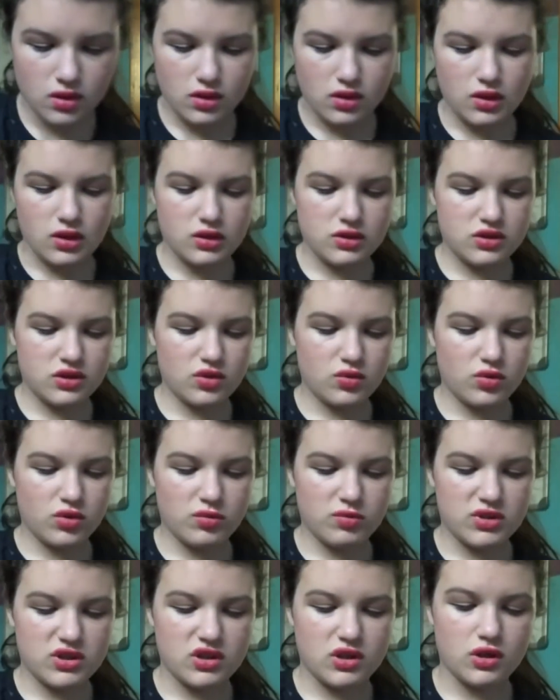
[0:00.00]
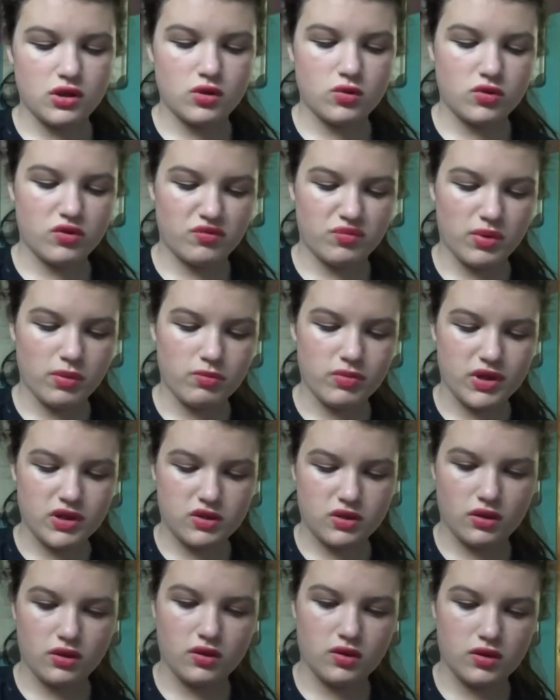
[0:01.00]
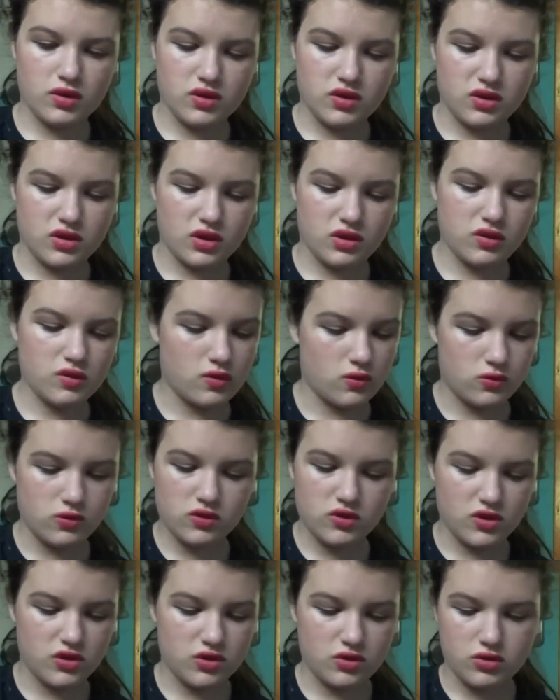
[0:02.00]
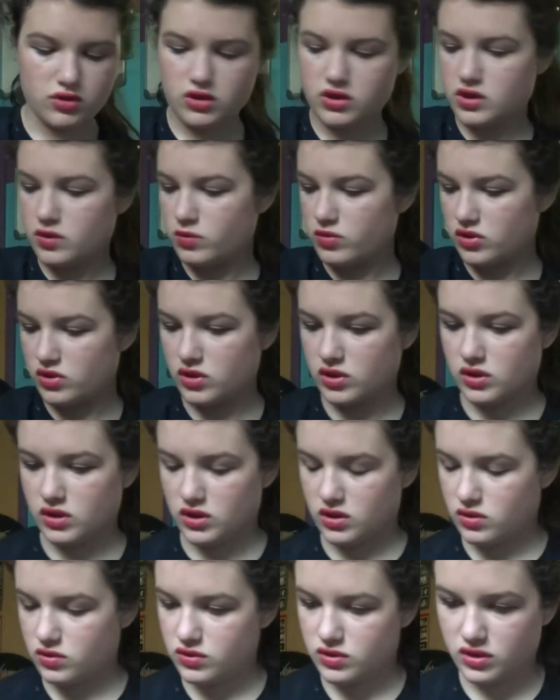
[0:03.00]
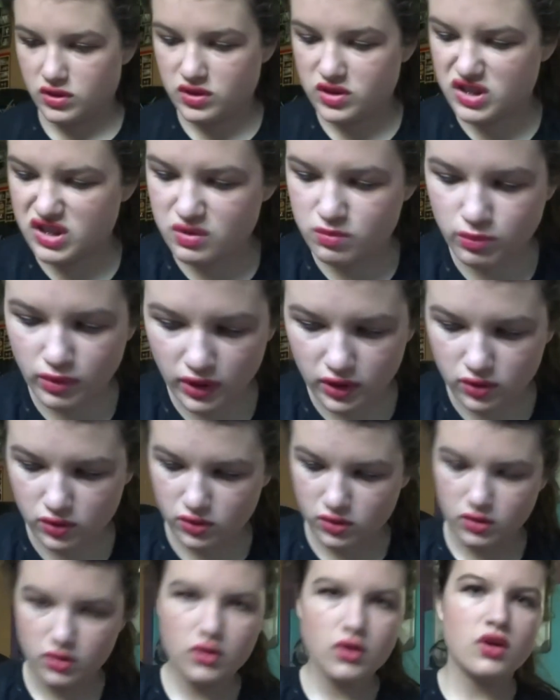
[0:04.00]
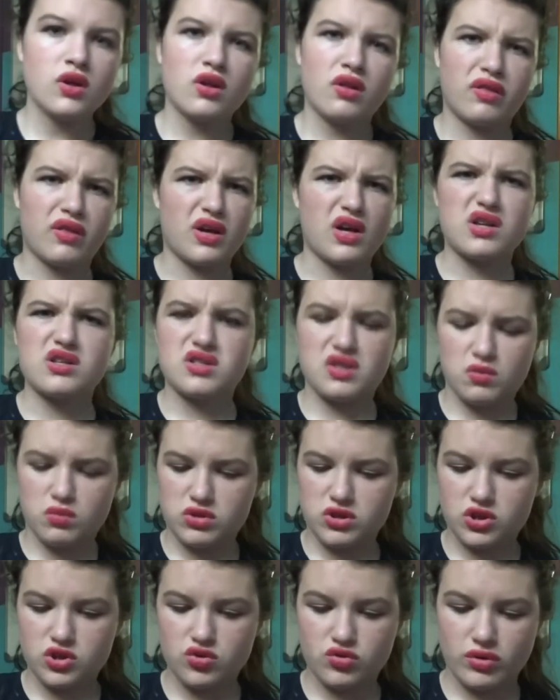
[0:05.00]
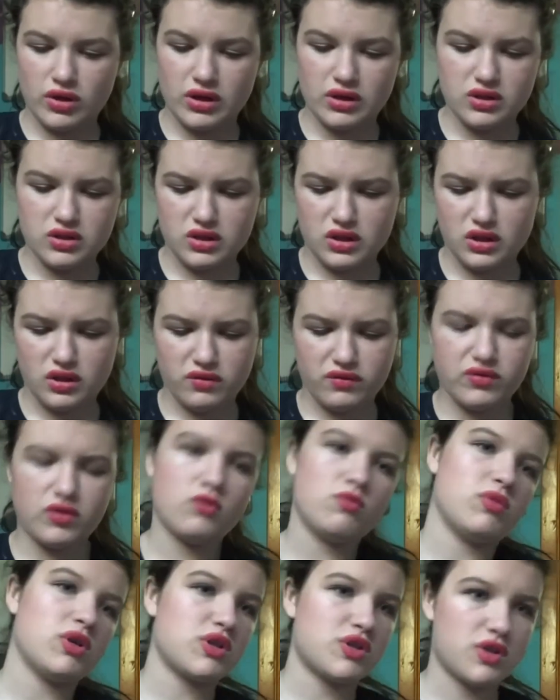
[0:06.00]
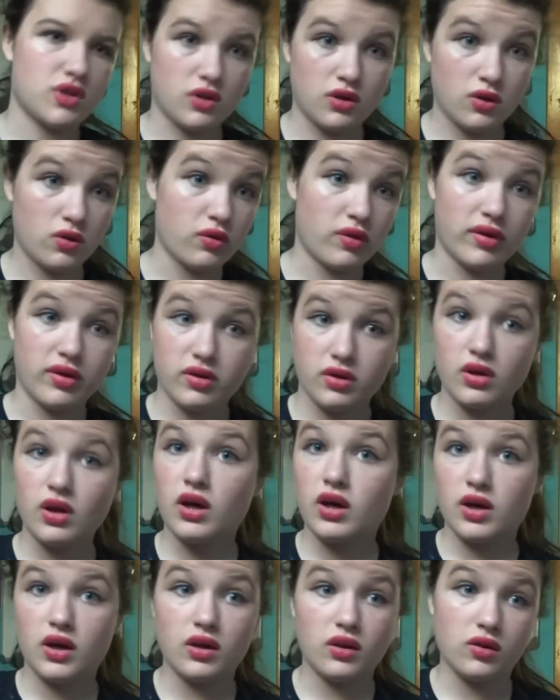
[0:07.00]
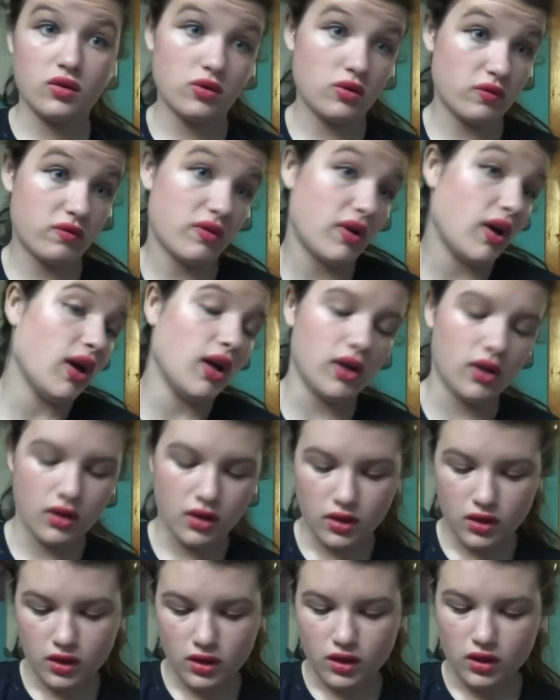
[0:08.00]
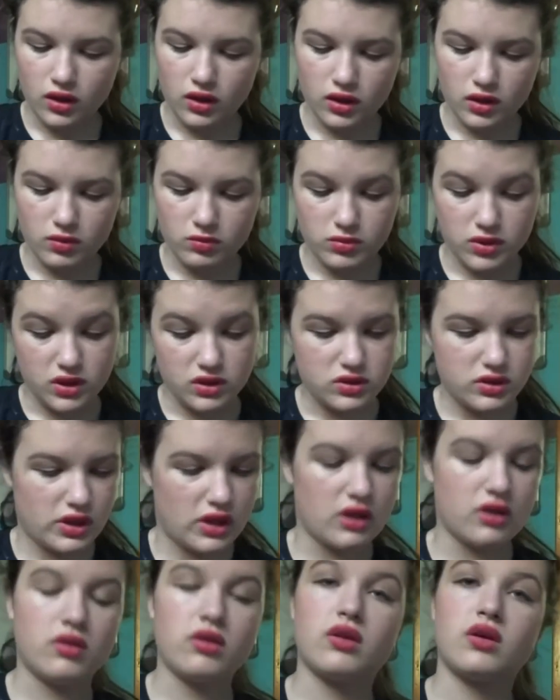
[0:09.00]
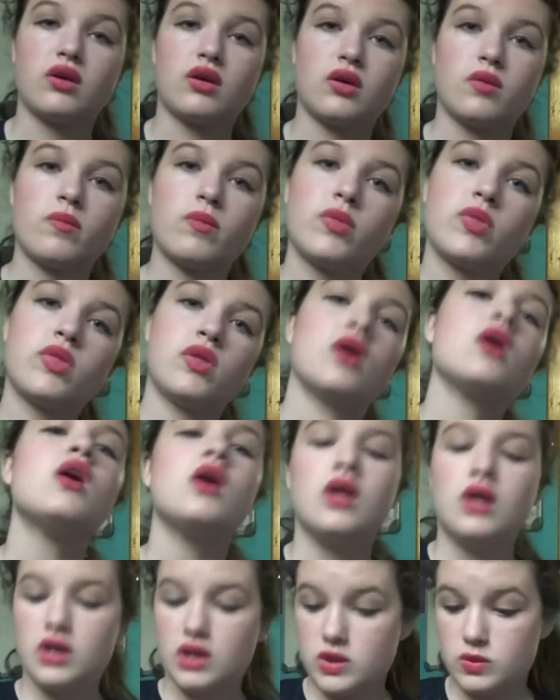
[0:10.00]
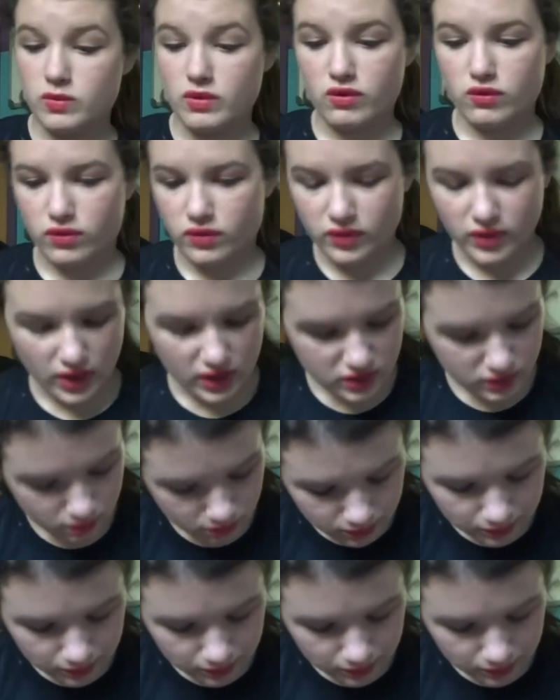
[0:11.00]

Honestly, with mascara, one of my basic thoughts is that as long as I don't end up looking like those like spider things that was a trend like a few months ago, then I look fine. Because anything is better than that.